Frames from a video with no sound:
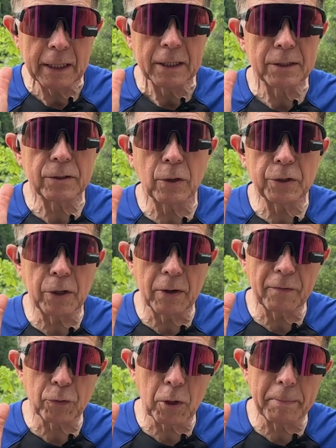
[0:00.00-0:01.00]
so you don't
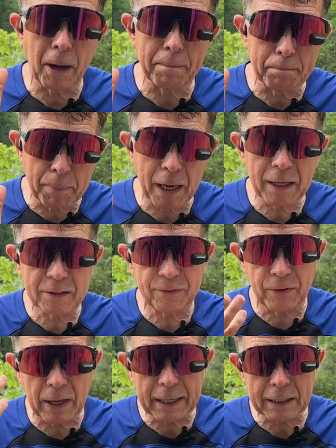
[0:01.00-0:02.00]
have to worry about bugs
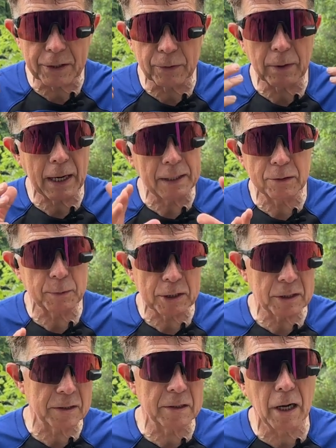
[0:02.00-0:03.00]
flying in your eyes,
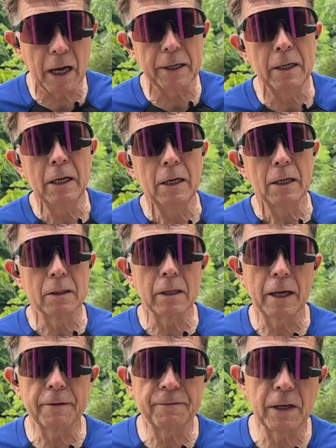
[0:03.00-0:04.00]
which is not a
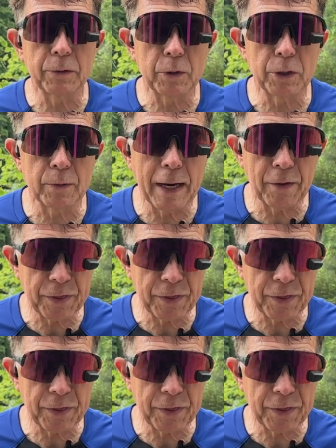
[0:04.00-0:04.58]
lot of fun when you're out